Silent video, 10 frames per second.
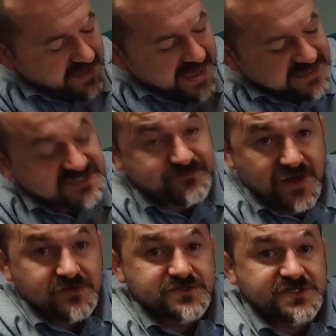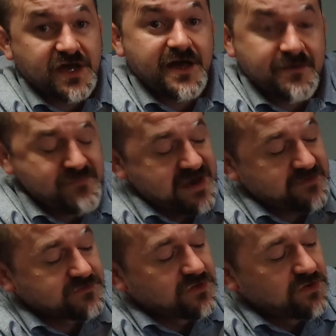exposure
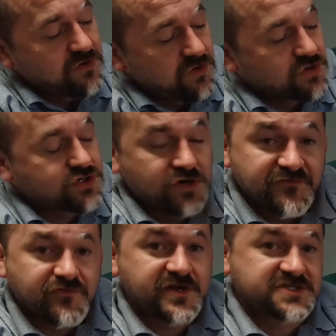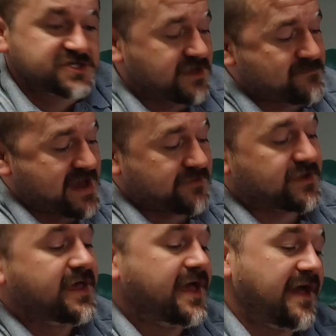amount or coverage amount,
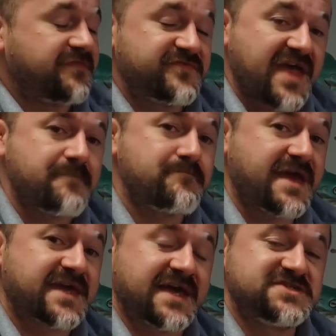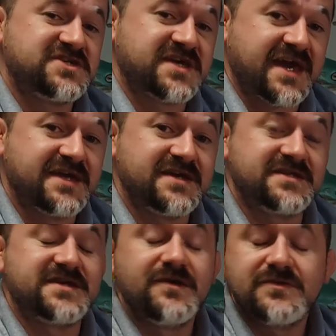and then make
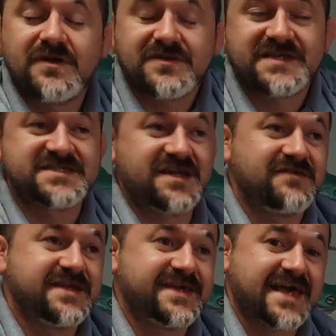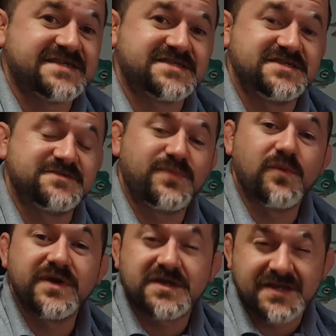educated, not necessarily guesses, but
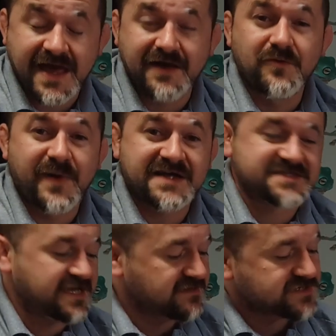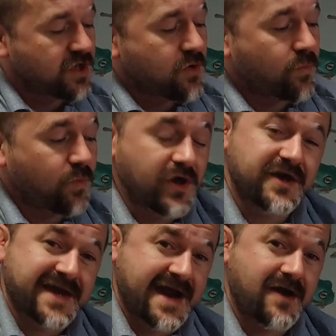we can help ourselves
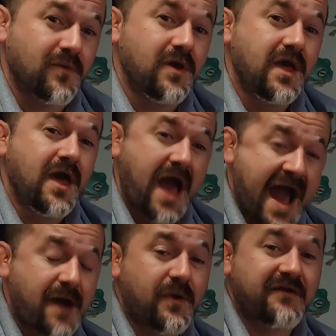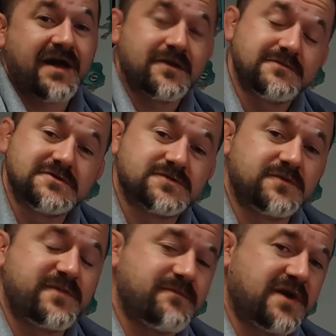work out how our animals
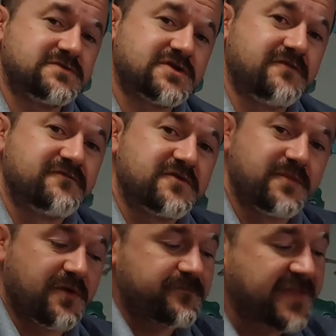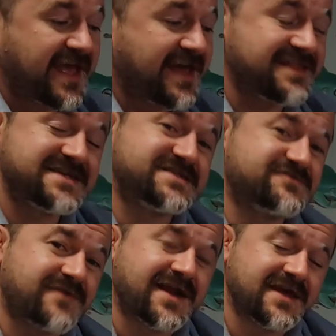would be most comfortable. And this
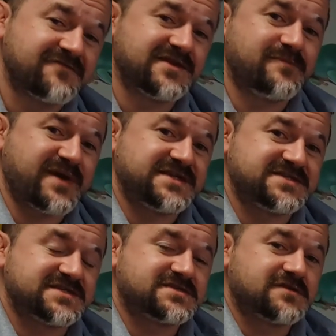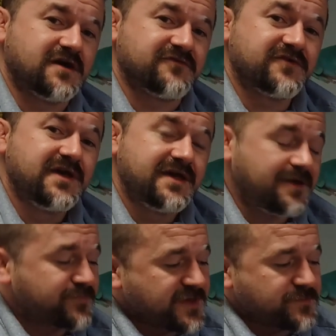is relatively basic stuff,
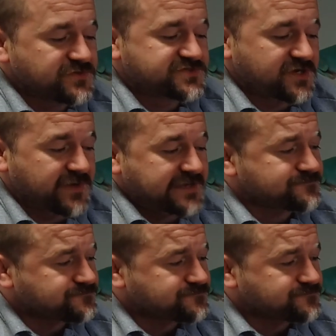and people do it